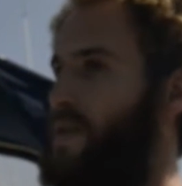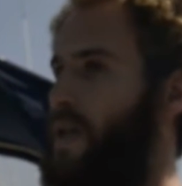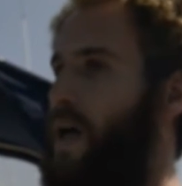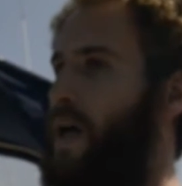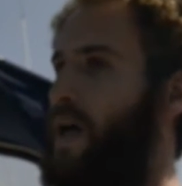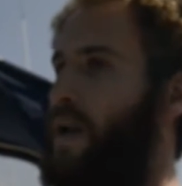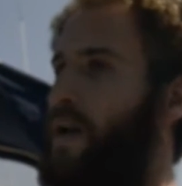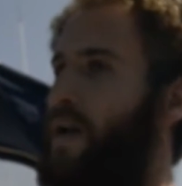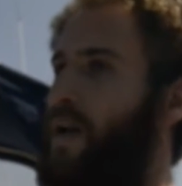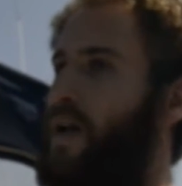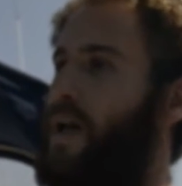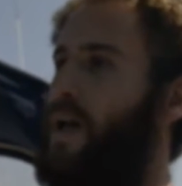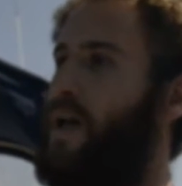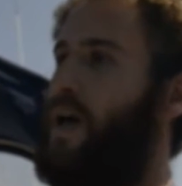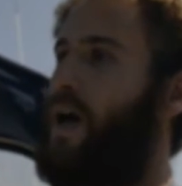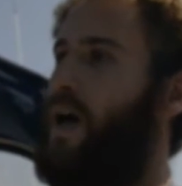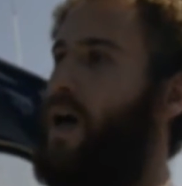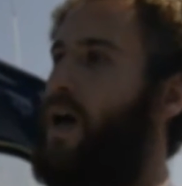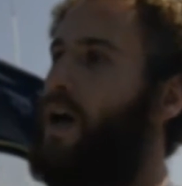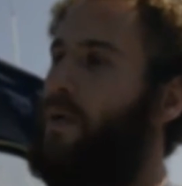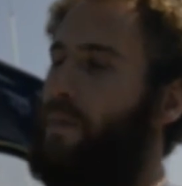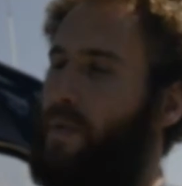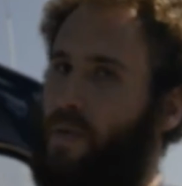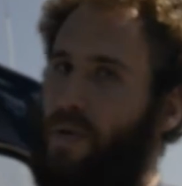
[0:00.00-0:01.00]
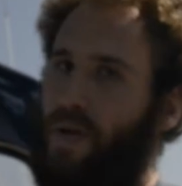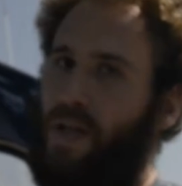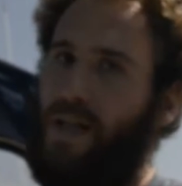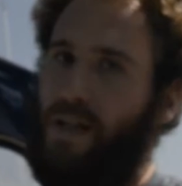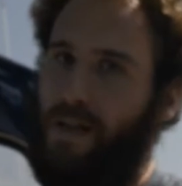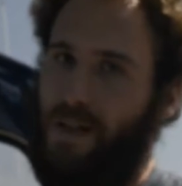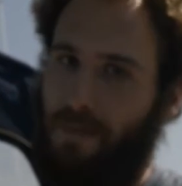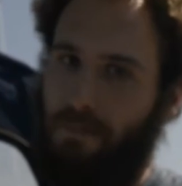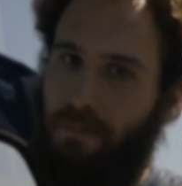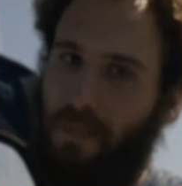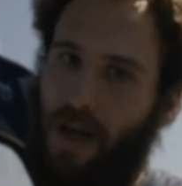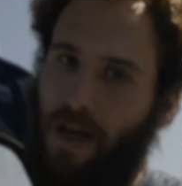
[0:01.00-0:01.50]
is that it would
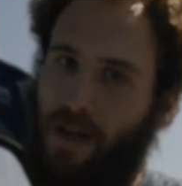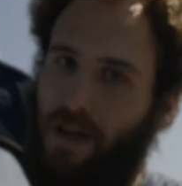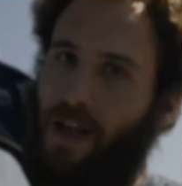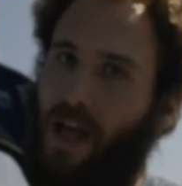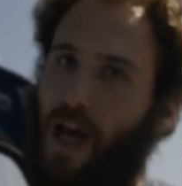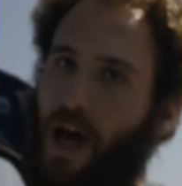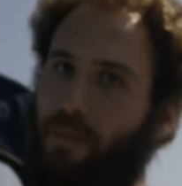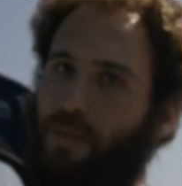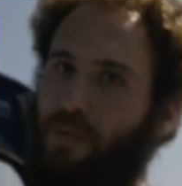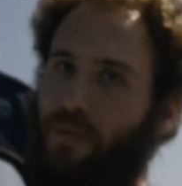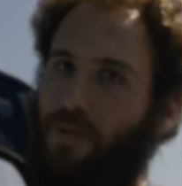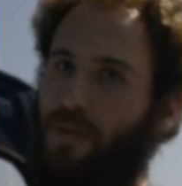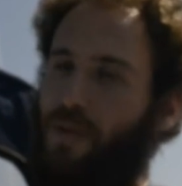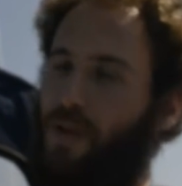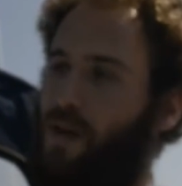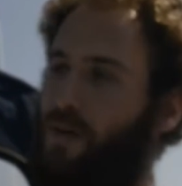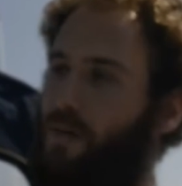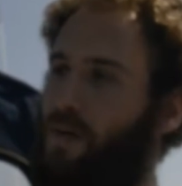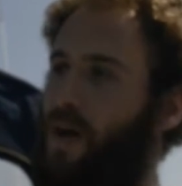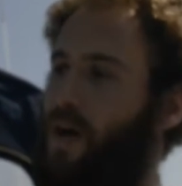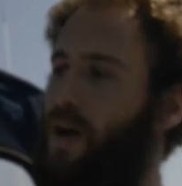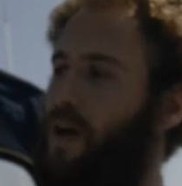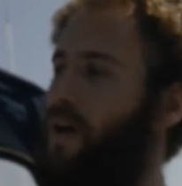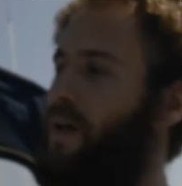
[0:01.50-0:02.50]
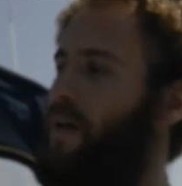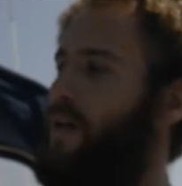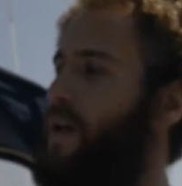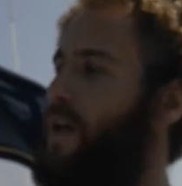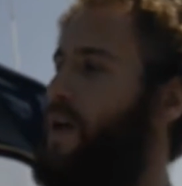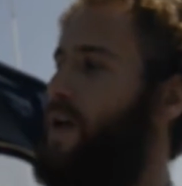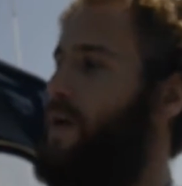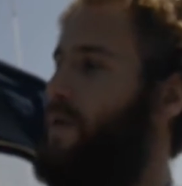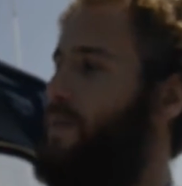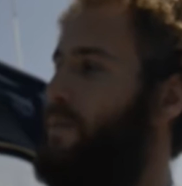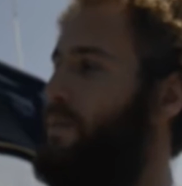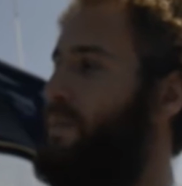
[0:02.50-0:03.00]
heat the main cabin really well,
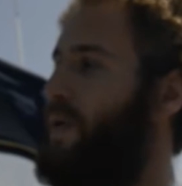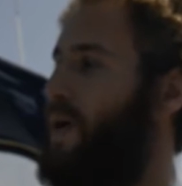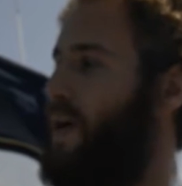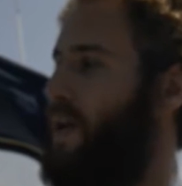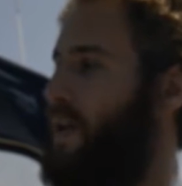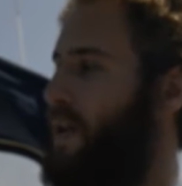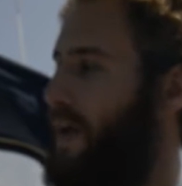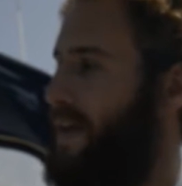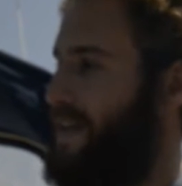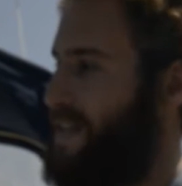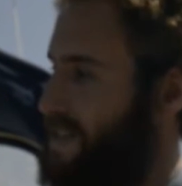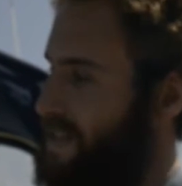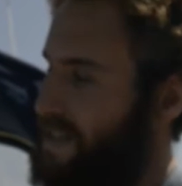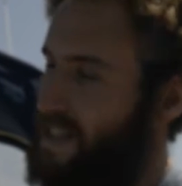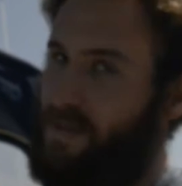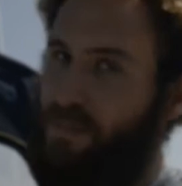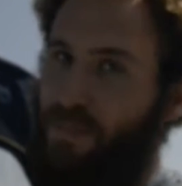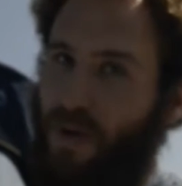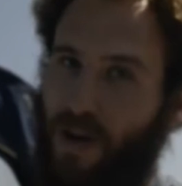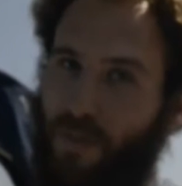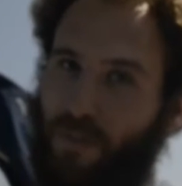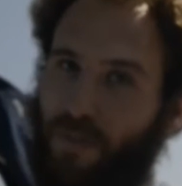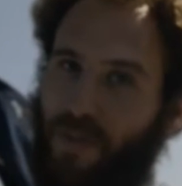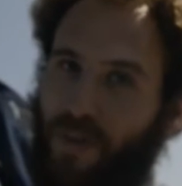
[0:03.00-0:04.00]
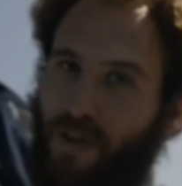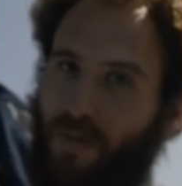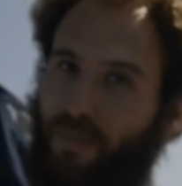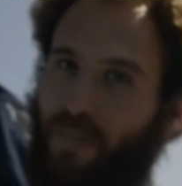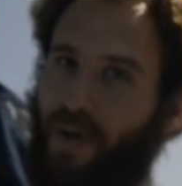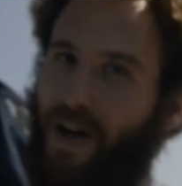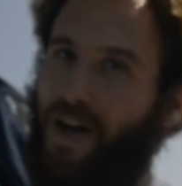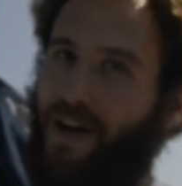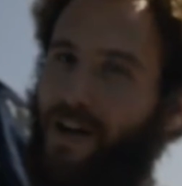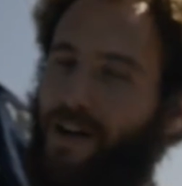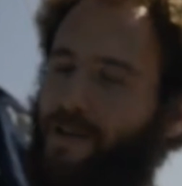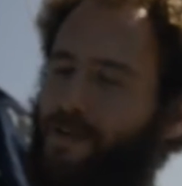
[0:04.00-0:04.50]
but I sleep up in the
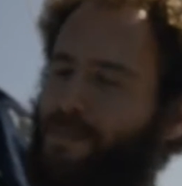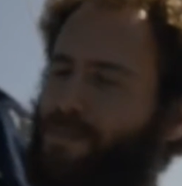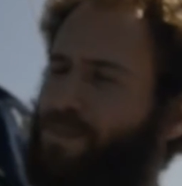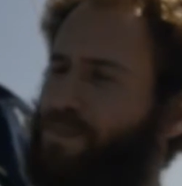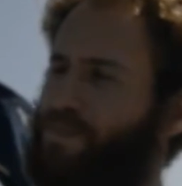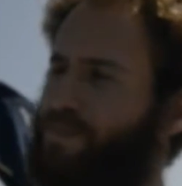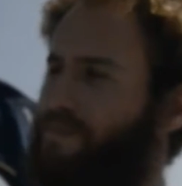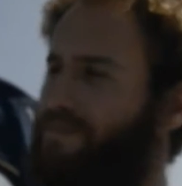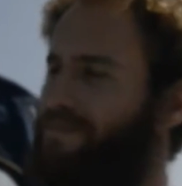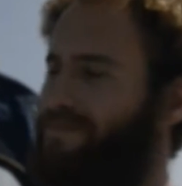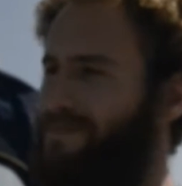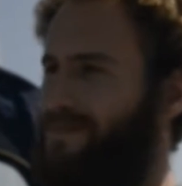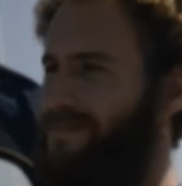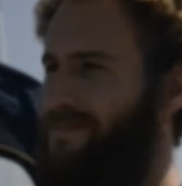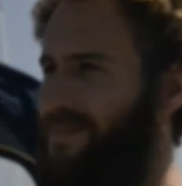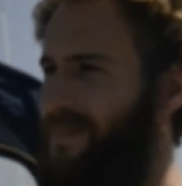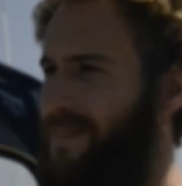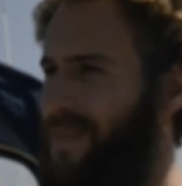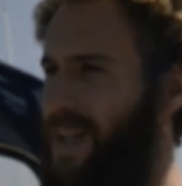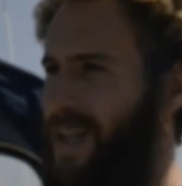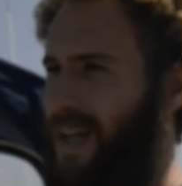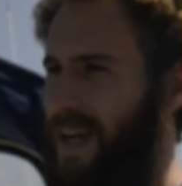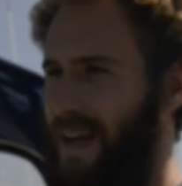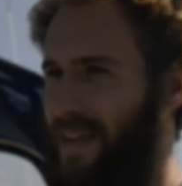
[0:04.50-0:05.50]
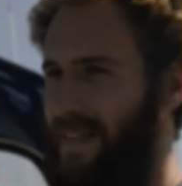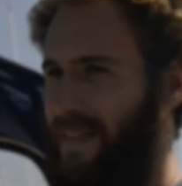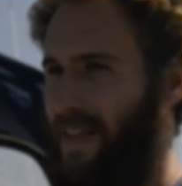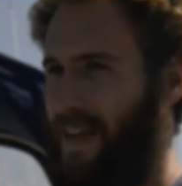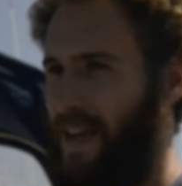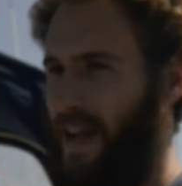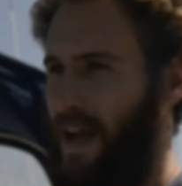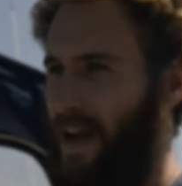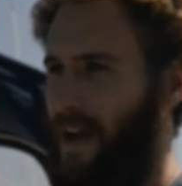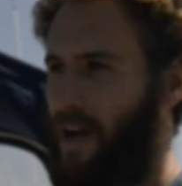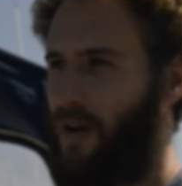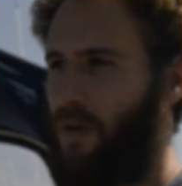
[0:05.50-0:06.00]
bow, and
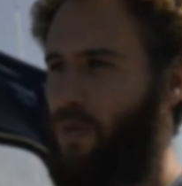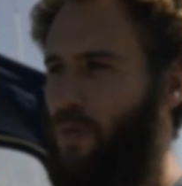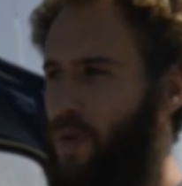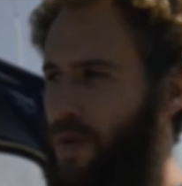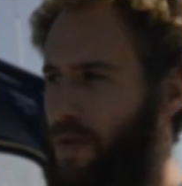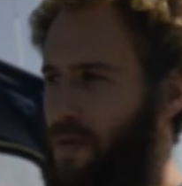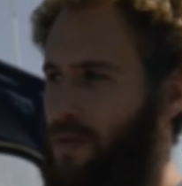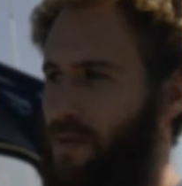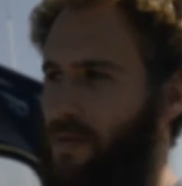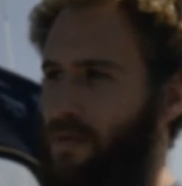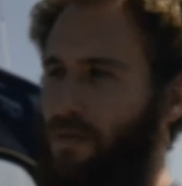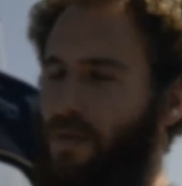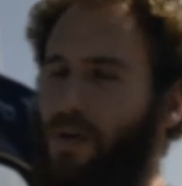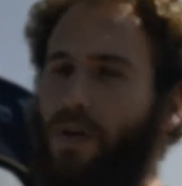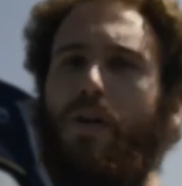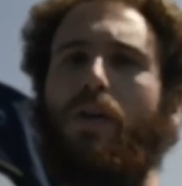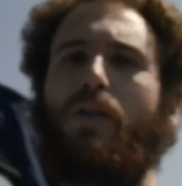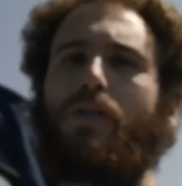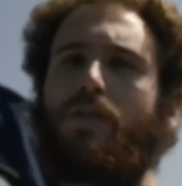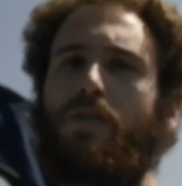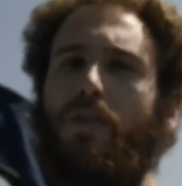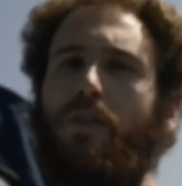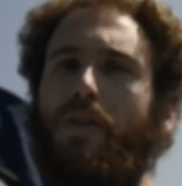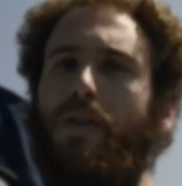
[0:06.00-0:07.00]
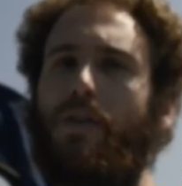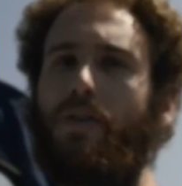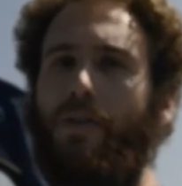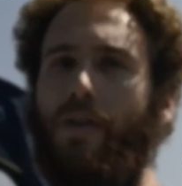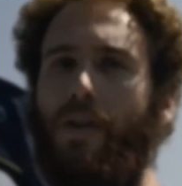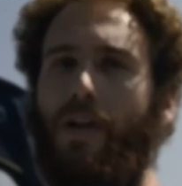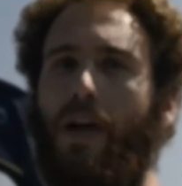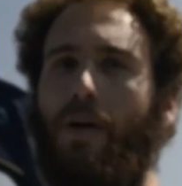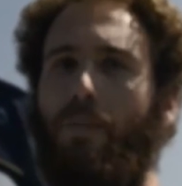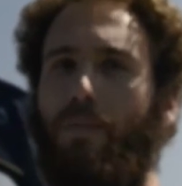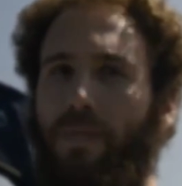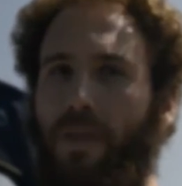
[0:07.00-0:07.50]
the air wouldn't really
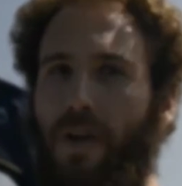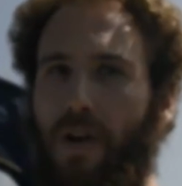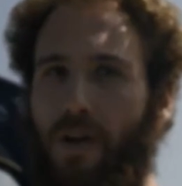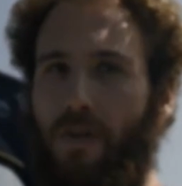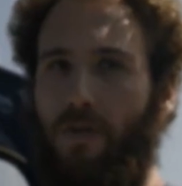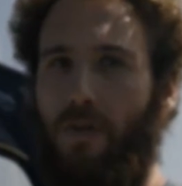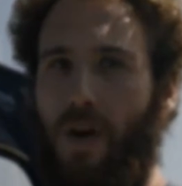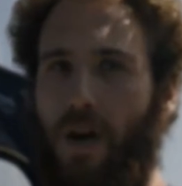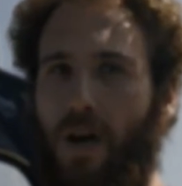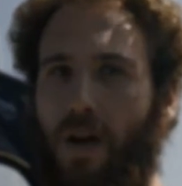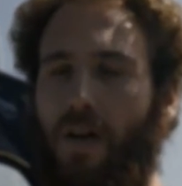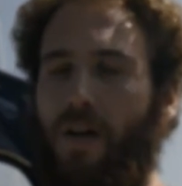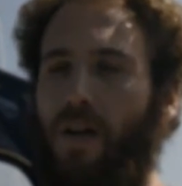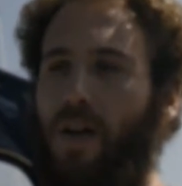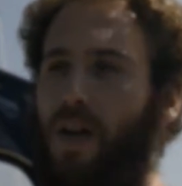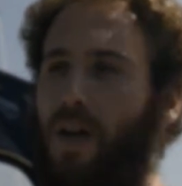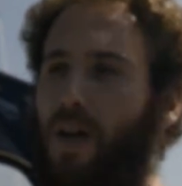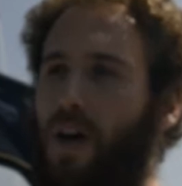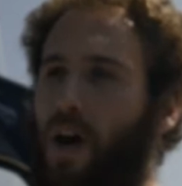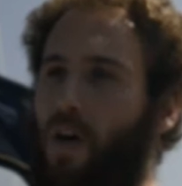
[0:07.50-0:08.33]
circulate up there well.